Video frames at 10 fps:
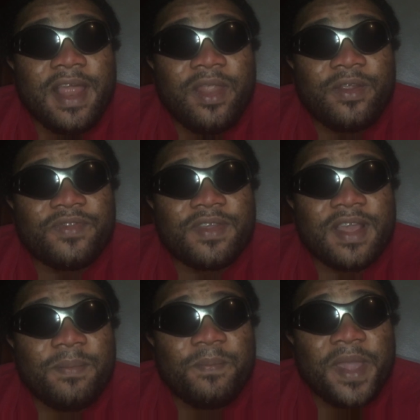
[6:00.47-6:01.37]
A lot of things.
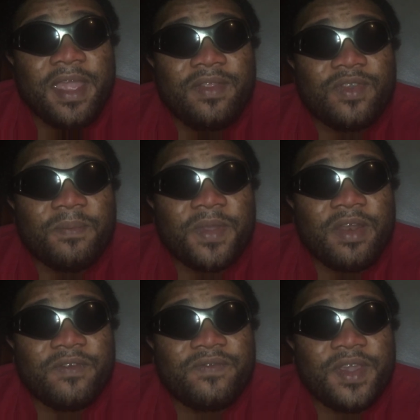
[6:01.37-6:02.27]
I'm paying some
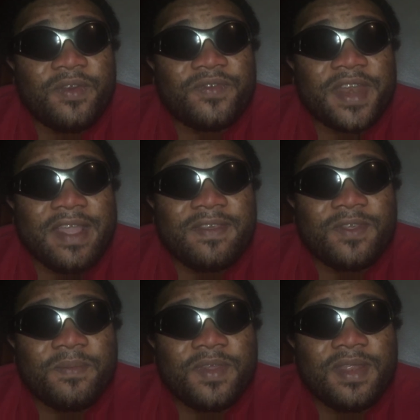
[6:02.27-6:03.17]
kind of fee of
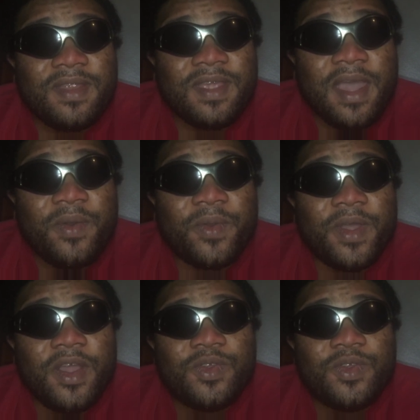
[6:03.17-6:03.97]
90-something euro.